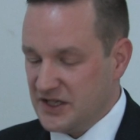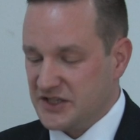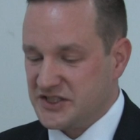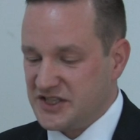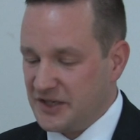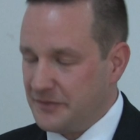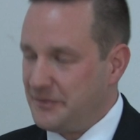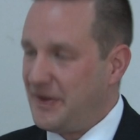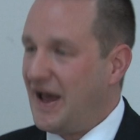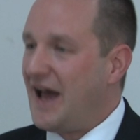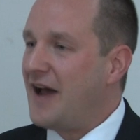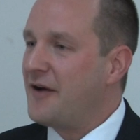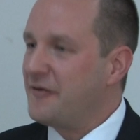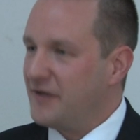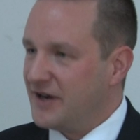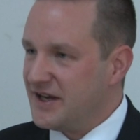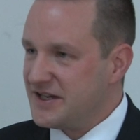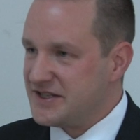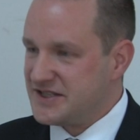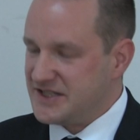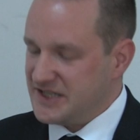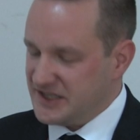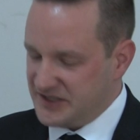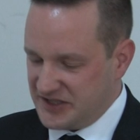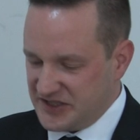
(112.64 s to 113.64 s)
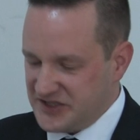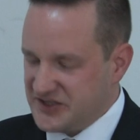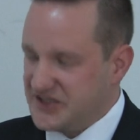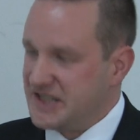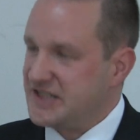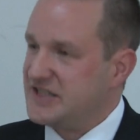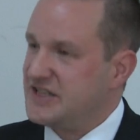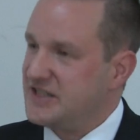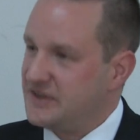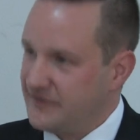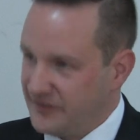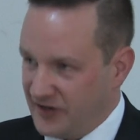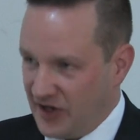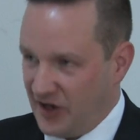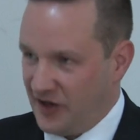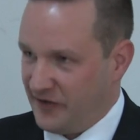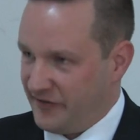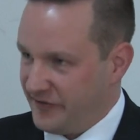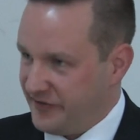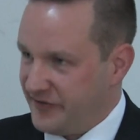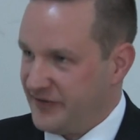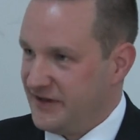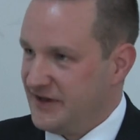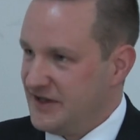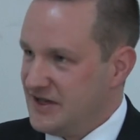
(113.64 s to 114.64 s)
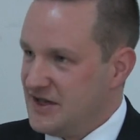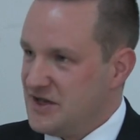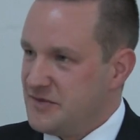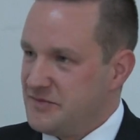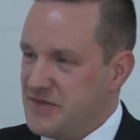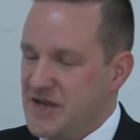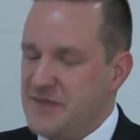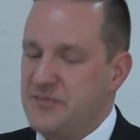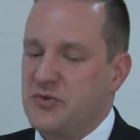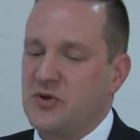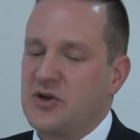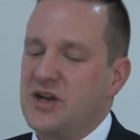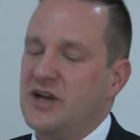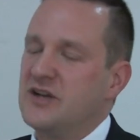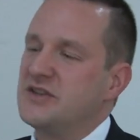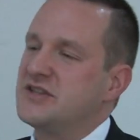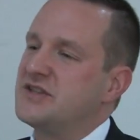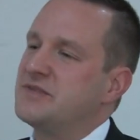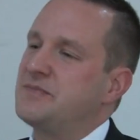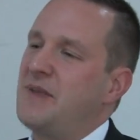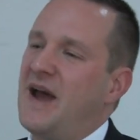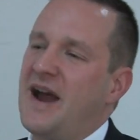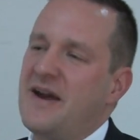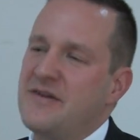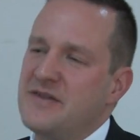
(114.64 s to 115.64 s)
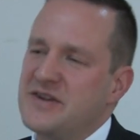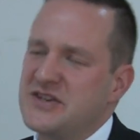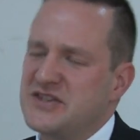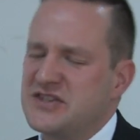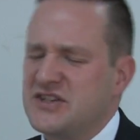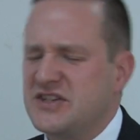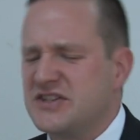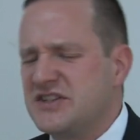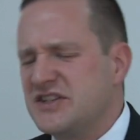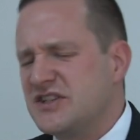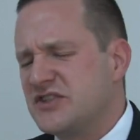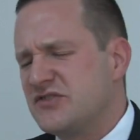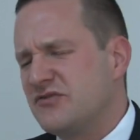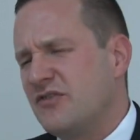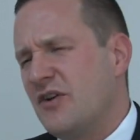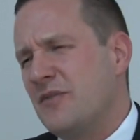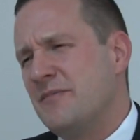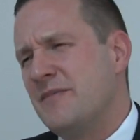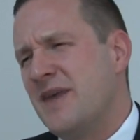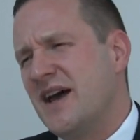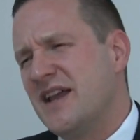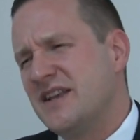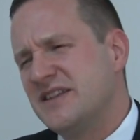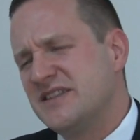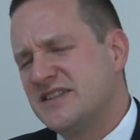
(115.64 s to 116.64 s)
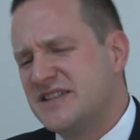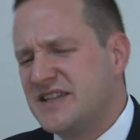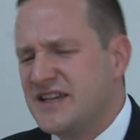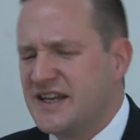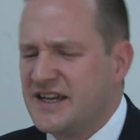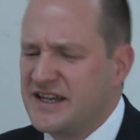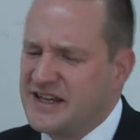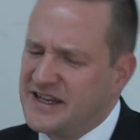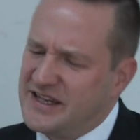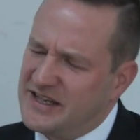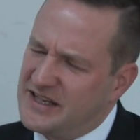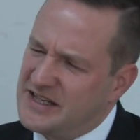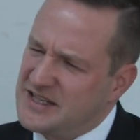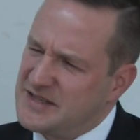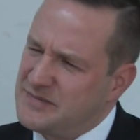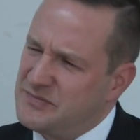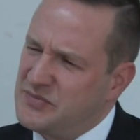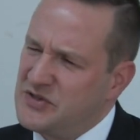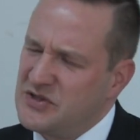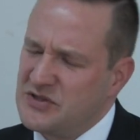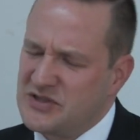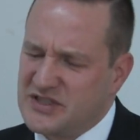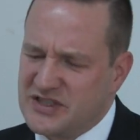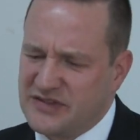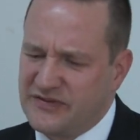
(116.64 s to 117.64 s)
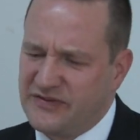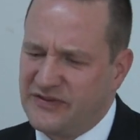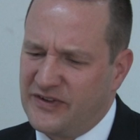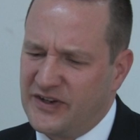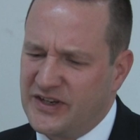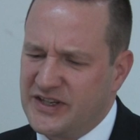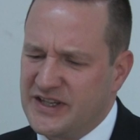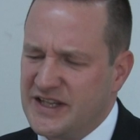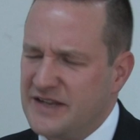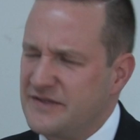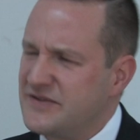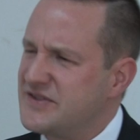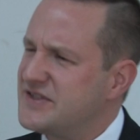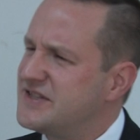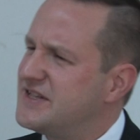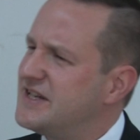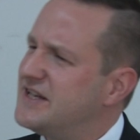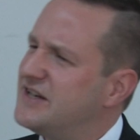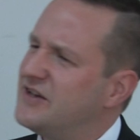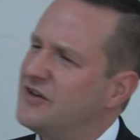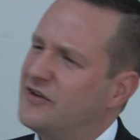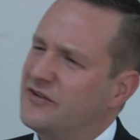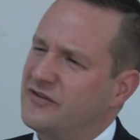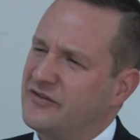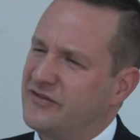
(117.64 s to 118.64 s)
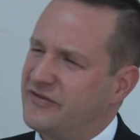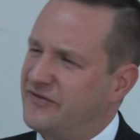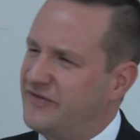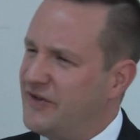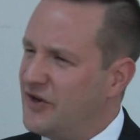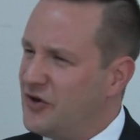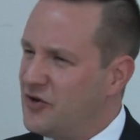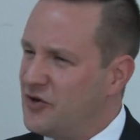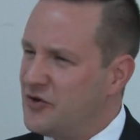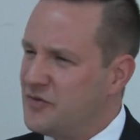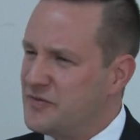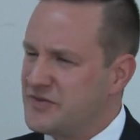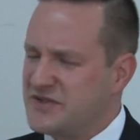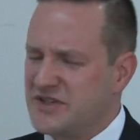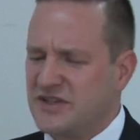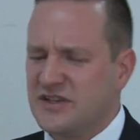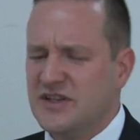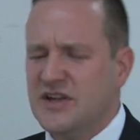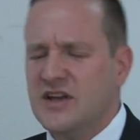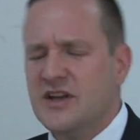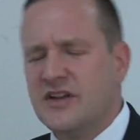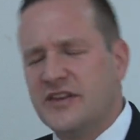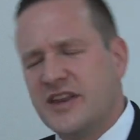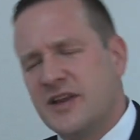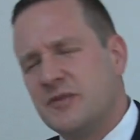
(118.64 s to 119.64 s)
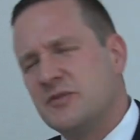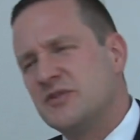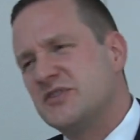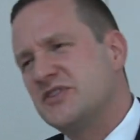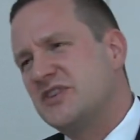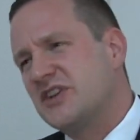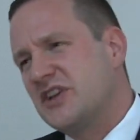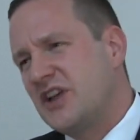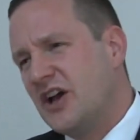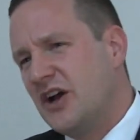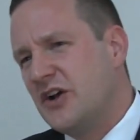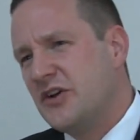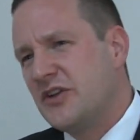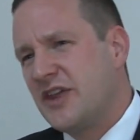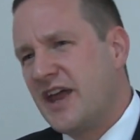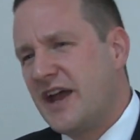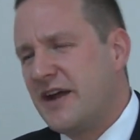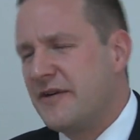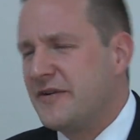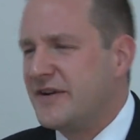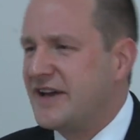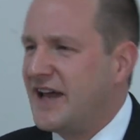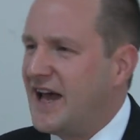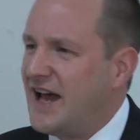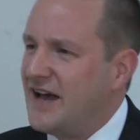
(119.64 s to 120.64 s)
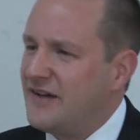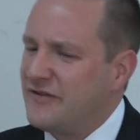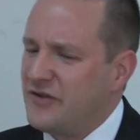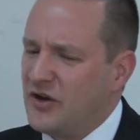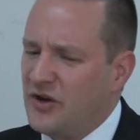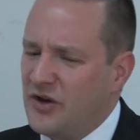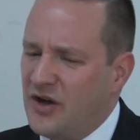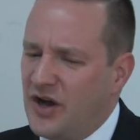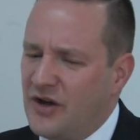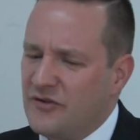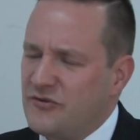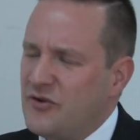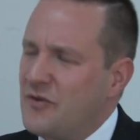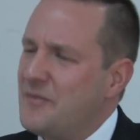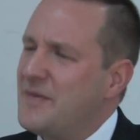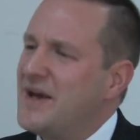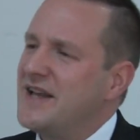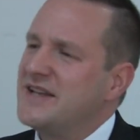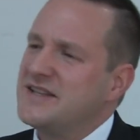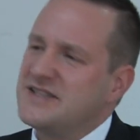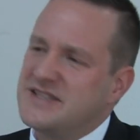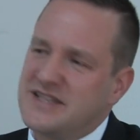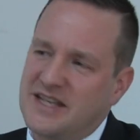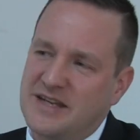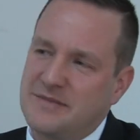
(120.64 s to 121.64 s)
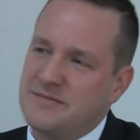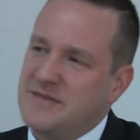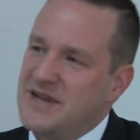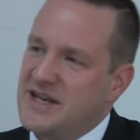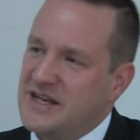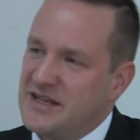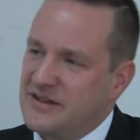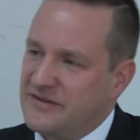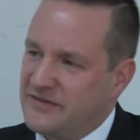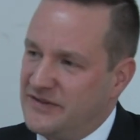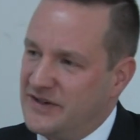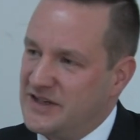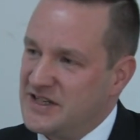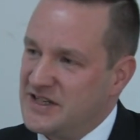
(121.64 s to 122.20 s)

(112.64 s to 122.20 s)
So Paris is the city of love. People go to Paris because it's romantic and it's beautiful and they've seen it on films and they want to go there and have a romantic, meaningful